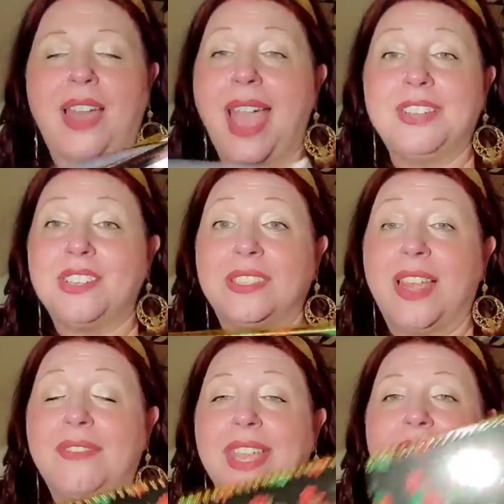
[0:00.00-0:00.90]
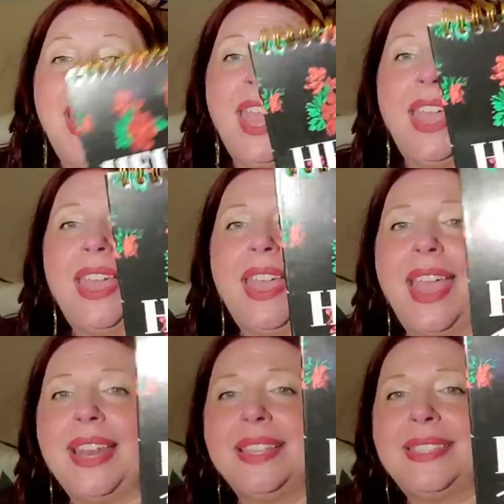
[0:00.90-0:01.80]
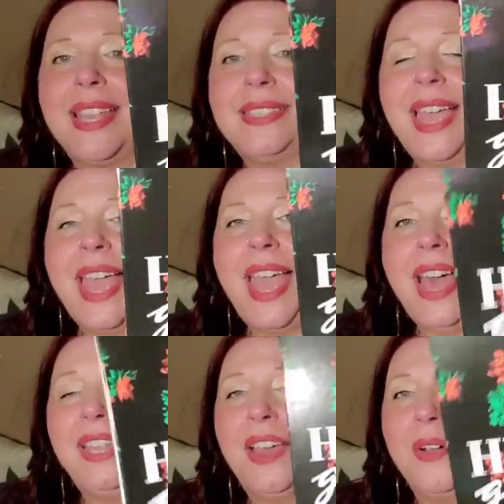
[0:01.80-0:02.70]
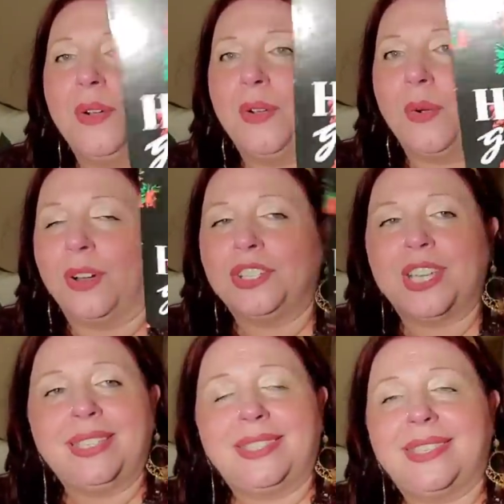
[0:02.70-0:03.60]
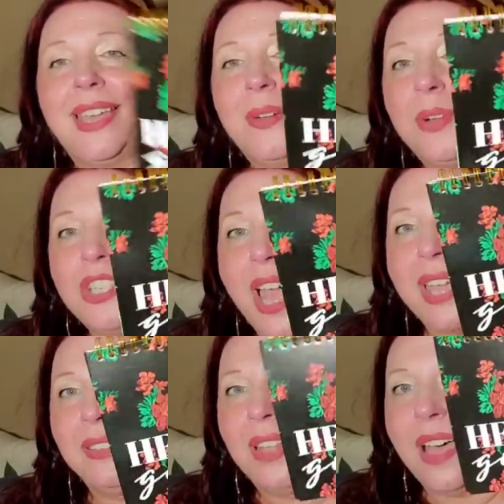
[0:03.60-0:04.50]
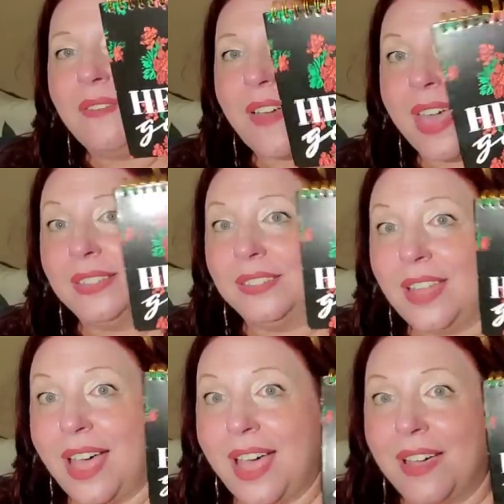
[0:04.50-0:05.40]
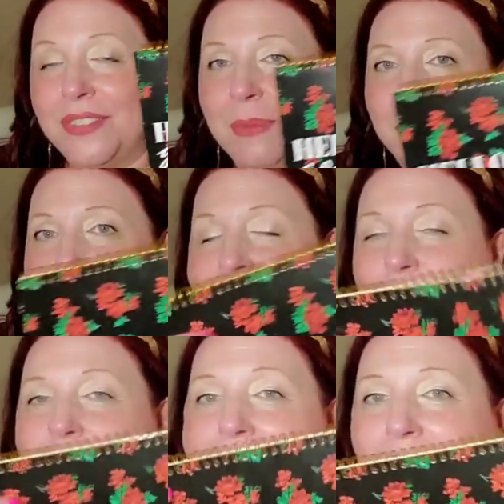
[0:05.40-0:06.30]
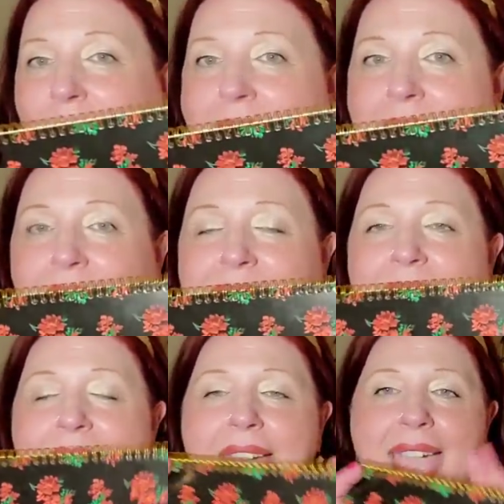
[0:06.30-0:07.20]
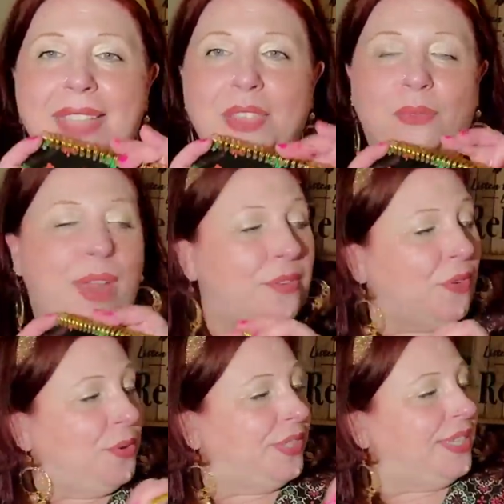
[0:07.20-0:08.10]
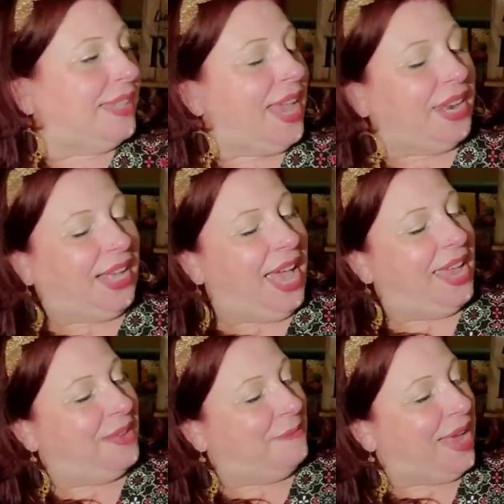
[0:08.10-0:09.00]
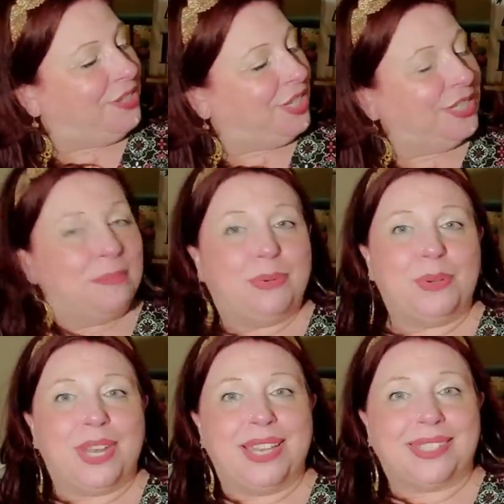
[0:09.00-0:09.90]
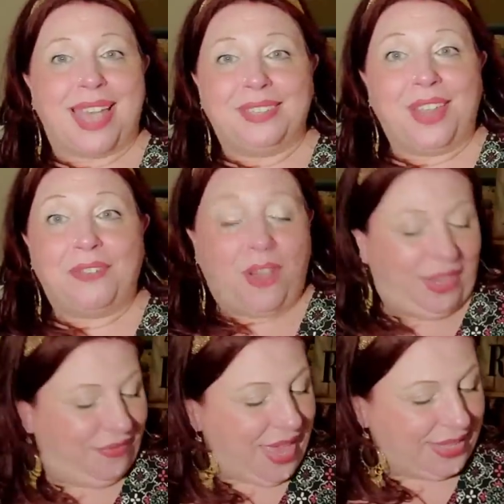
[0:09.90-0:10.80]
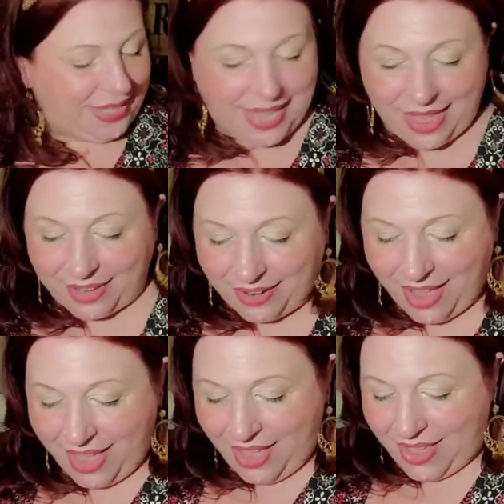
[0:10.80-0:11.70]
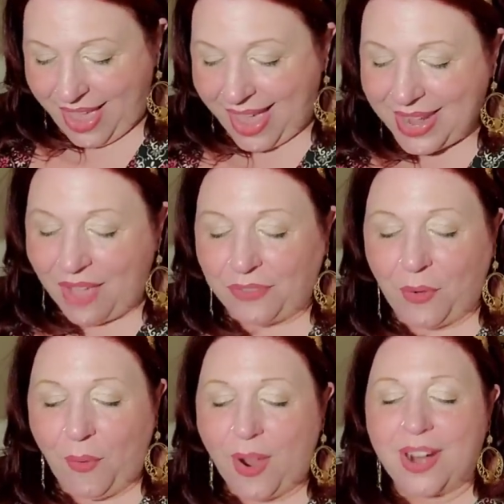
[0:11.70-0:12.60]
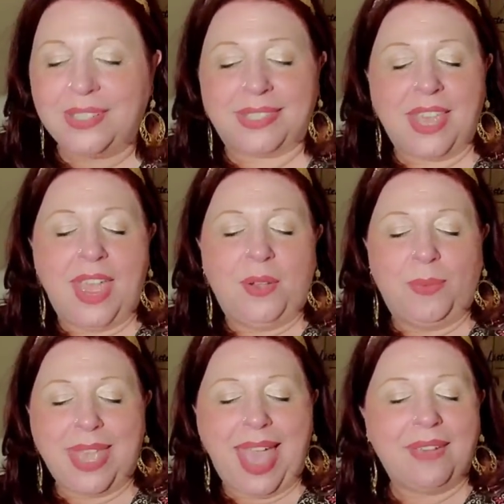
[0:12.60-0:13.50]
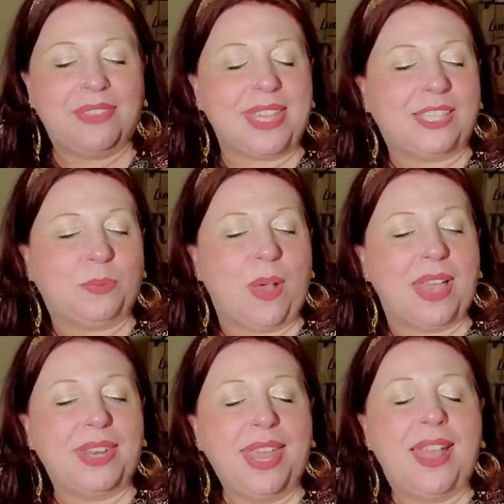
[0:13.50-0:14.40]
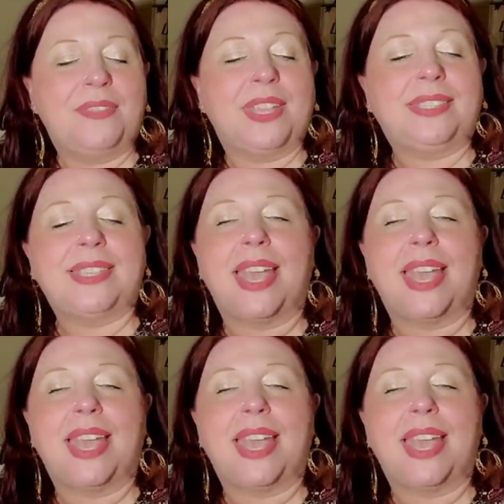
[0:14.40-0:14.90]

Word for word: I just love it. And it says, hello, gorgeous, which I love. I love the black background and the red roses, and it kind of matches the Buddhas. I love all of that together. And of course, we have this one that